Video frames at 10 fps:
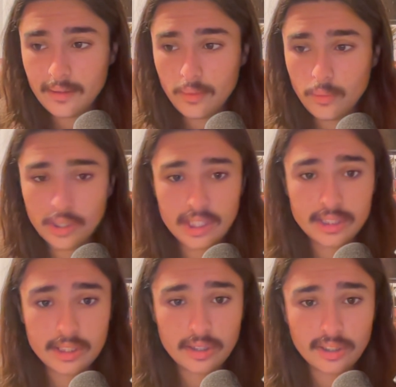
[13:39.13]
would
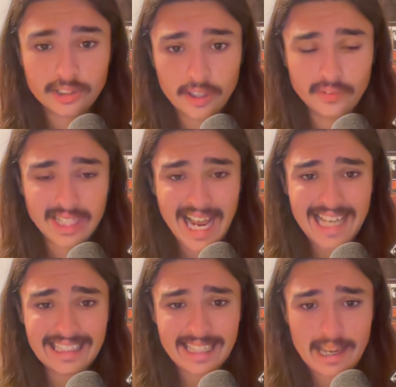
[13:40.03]
consider ourselves
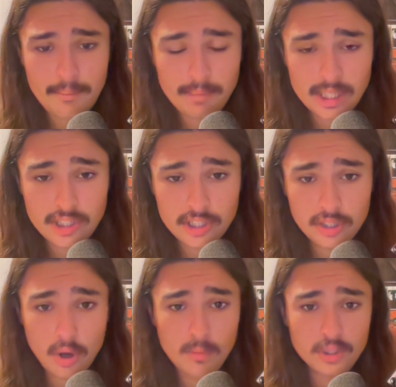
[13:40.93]
highly
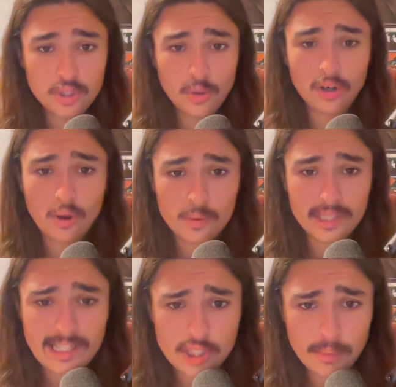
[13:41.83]
ambitious, almost to our own
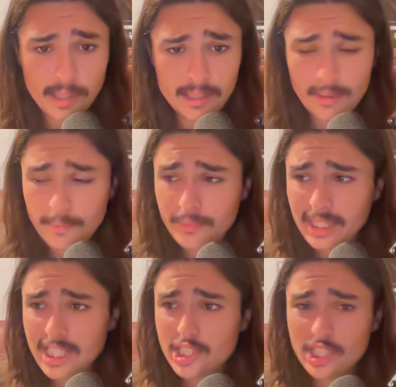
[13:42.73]
detriment,
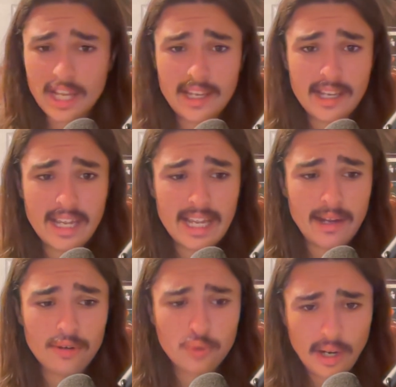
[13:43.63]
this is a
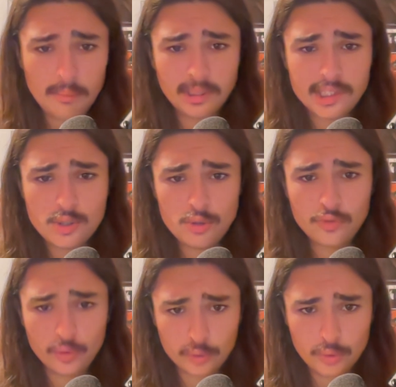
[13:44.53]
incredibly
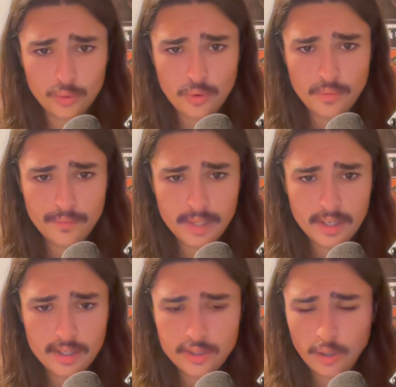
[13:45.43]
useful tool.
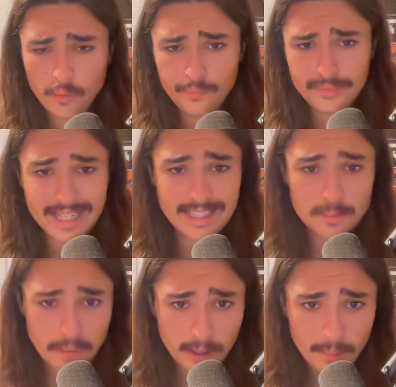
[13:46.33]
So,
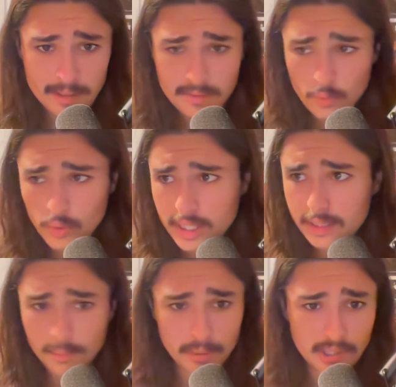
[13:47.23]
experiment
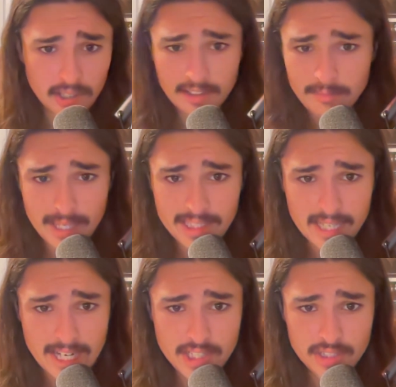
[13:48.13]
with the productive
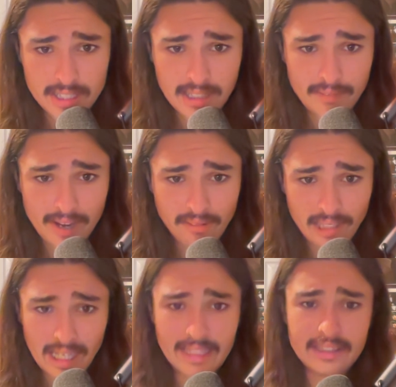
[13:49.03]
meditation that I've
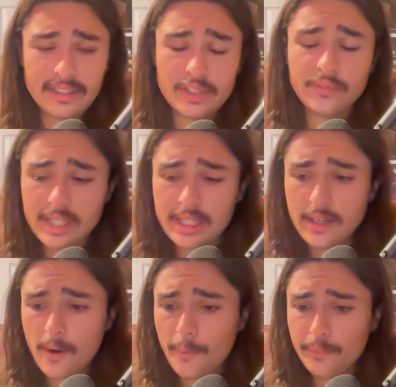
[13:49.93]
outlined in this
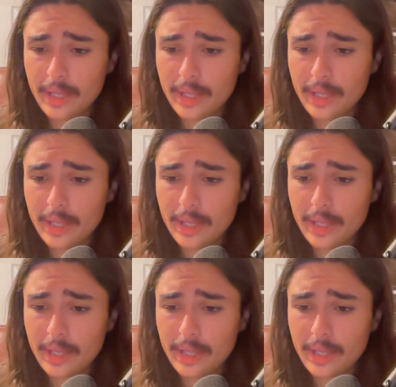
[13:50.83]
video.